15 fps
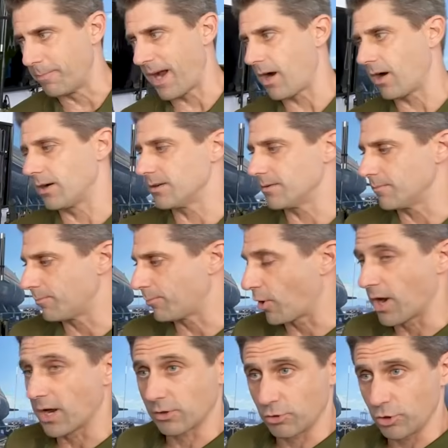Barrett
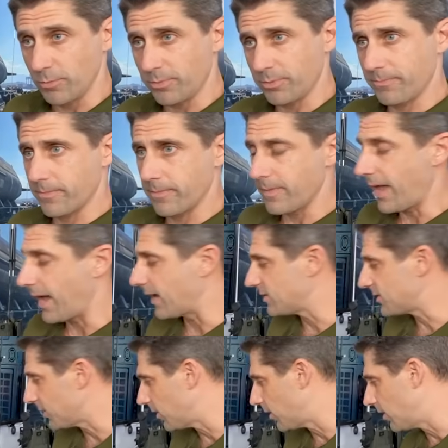product group.
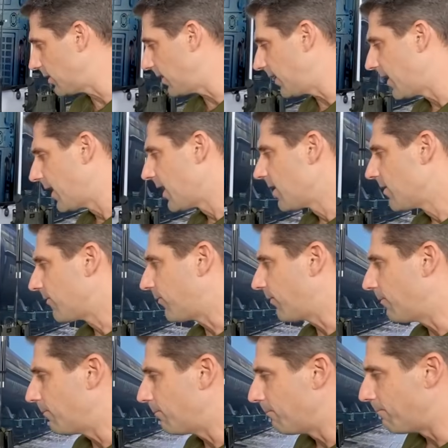And so
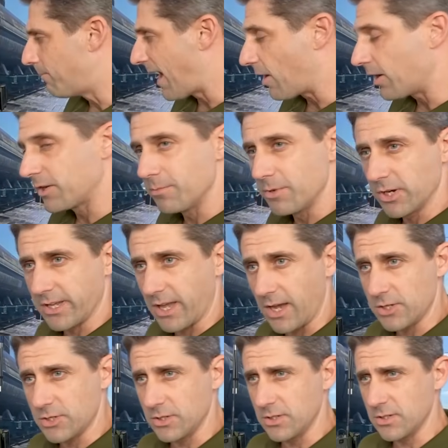Barrett
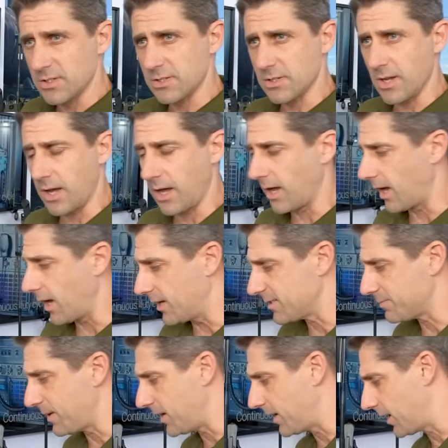Communications uh,
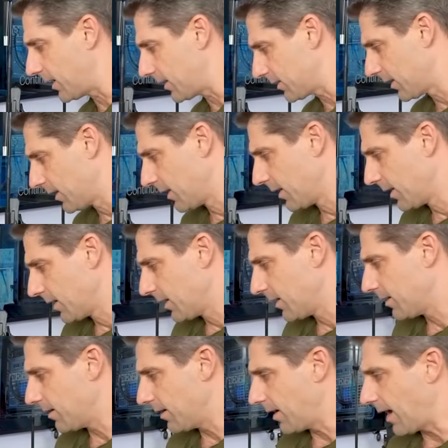has been a,
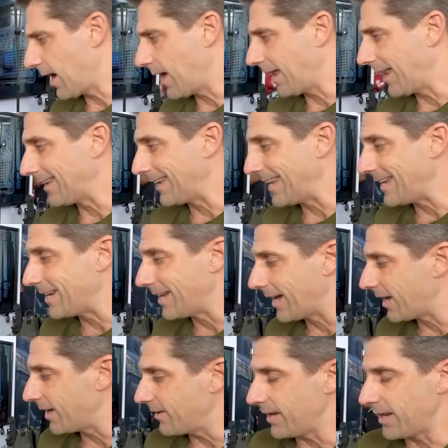a
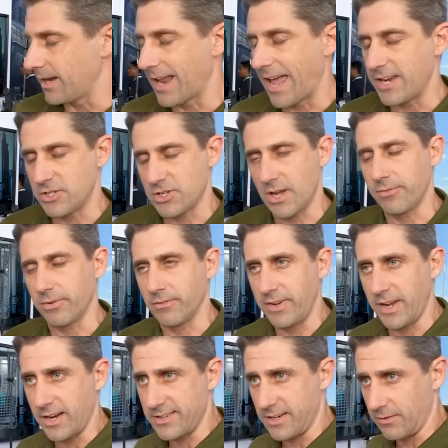leader in HF and
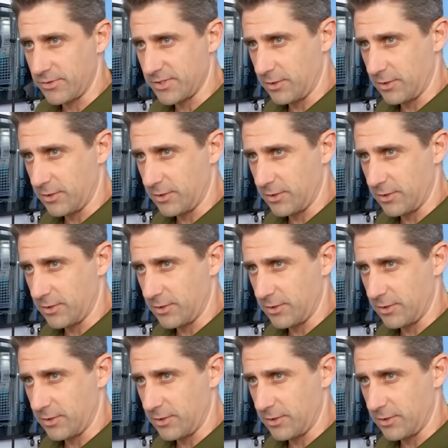VHF